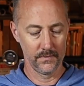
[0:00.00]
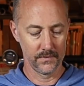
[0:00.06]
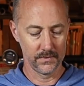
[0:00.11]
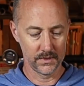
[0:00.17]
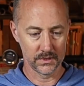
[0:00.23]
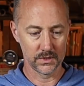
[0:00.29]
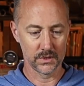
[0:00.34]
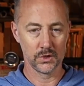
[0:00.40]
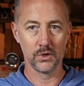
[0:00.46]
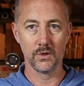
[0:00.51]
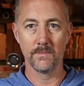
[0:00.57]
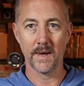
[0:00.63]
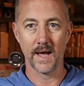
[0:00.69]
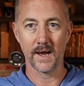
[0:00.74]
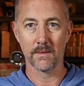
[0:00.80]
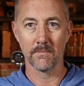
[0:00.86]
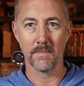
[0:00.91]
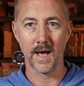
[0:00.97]
This
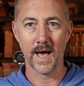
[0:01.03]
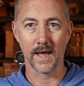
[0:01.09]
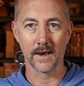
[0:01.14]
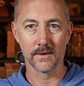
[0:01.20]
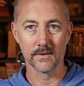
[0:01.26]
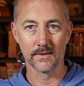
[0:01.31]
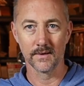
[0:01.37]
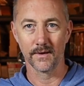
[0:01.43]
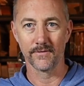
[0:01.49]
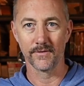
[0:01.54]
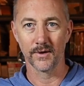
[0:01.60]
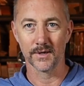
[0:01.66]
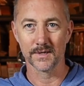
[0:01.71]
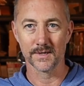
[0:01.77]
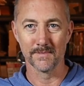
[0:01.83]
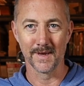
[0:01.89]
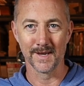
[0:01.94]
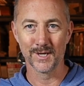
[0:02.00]
StewMax mat, I forgot
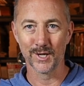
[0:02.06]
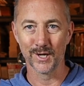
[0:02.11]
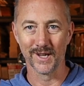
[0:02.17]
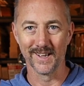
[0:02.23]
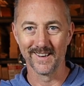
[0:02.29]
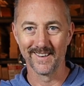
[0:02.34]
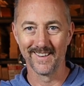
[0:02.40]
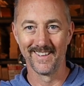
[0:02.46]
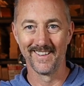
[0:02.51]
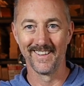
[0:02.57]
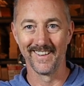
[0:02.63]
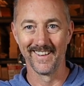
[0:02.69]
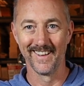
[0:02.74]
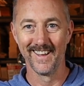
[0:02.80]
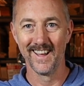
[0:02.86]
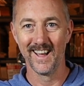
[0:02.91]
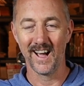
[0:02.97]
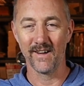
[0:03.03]
to mention it.
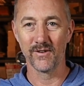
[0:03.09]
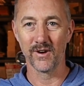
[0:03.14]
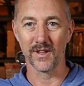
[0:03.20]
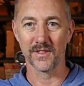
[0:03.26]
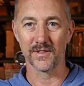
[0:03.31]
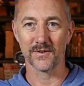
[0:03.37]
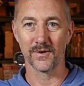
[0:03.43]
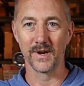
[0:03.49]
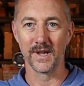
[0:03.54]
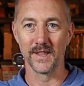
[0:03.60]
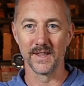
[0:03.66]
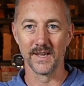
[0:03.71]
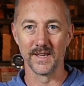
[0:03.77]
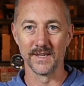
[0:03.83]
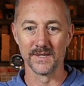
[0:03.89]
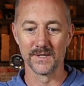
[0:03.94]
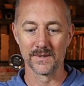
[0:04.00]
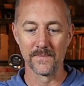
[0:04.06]
I've got 3 of
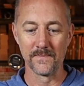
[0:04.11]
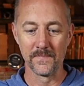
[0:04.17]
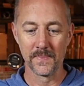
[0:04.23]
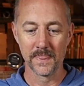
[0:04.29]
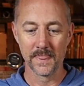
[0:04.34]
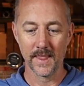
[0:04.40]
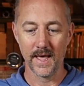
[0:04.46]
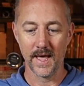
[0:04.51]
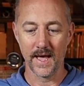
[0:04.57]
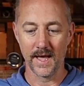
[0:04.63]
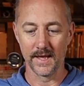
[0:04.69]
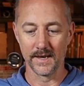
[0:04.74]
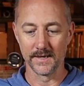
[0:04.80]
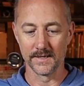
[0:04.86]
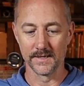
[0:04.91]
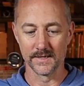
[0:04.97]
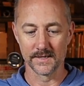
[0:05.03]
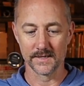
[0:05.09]
these,
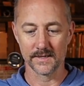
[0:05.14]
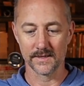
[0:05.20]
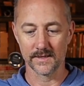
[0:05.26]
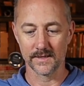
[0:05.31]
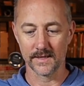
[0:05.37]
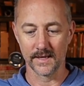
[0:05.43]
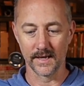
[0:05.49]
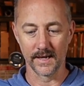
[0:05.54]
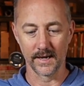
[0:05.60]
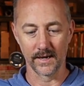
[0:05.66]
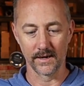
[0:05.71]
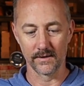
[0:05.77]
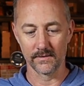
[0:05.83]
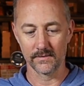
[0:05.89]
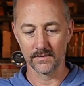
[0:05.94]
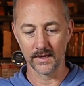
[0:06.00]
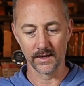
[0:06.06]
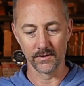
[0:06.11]
and they're
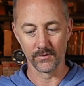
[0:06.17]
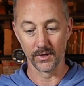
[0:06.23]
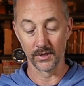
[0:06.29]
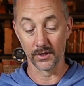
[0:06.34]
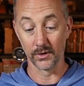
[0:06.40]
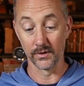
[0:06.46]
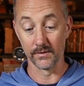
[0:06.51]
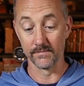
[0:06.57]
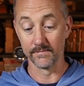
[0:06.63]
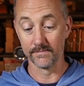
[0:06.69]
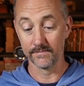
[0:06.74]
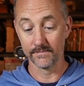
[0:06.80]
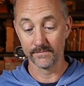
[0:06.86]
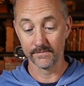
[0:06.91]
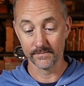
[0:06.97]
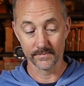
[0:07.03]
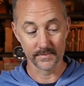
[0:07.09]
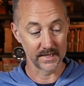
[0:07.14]
really good.
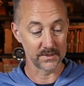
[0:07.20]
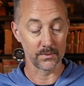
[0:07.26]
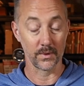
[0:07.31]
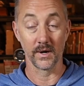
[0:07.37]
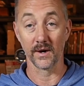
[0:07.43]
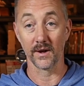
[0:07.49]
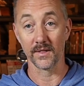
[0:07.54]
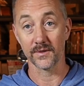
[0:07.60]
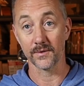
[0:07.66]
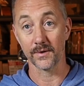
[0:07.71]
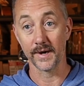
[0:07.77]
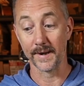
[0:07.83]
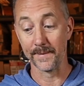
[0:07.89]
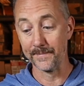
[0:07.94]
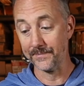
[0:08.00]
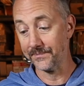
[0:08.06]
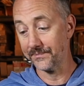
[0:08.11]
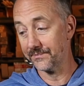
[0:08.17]
That's why I got 3.
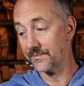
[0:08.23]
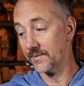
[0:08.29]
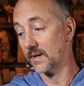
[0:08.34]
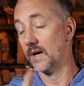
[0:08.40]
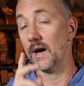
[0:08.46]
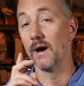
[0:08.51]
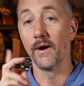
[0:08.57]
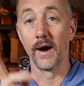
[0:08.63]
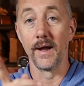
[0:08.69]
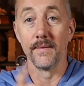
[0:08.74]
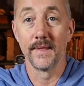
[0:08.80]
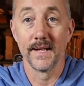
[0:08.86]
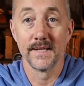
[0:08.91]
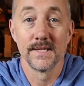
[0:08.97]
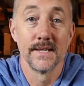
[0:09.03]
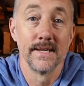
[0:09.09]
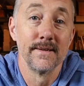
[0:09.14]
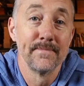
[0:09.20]
All right,
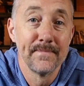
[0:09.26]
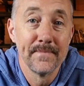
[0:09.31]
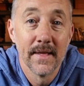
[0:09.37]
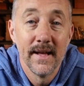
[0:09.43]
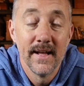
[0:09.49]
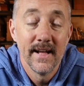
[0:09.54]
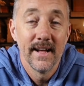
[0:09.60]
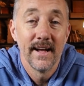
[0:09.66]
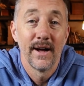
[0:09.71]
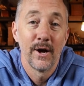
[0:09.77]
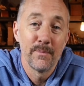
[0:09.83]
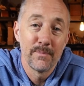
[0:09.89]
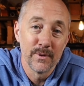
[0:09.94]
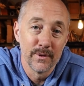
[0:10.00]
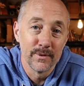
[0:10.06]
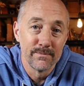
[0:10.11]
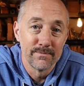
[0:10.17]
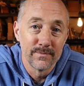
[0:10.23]
that's it. Hope
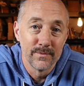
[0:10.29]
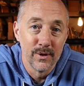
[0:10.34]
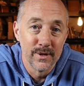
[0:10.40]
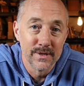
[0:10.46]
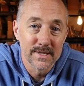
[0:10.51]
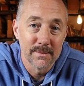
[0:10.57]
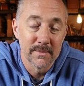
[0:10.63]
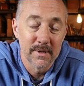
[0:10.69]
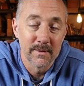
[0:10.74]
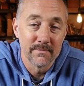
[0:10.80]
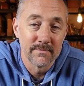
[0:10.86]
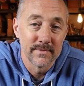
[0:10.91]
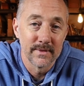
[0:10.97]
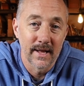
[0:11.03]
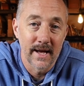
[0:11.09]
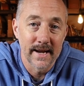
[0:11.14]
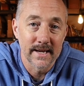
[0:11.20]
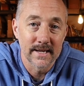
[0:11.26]
you'll learn something.
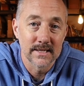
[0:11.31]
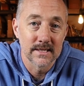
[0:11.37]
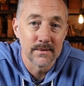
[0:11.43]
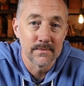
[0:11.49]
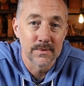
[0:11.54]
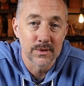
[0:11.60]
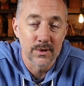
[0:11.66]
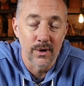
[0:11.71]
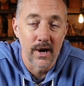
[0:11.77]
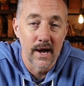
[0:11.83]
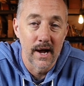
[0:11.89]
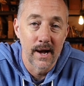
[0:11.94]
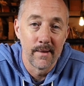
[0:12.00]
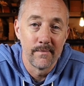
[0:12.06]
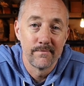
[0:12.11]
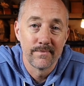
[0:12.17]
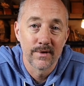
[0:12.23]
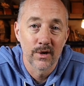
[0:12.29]
Like,
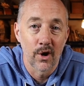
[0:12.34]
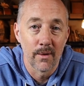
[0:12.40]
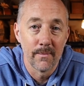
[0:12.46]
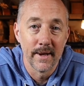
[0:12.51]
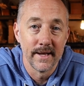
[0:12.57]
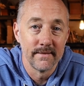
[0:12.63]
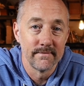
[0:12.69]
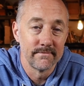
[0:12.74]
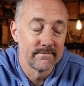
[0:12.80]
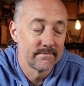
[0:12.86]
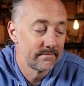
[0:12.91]
subscribe, comment.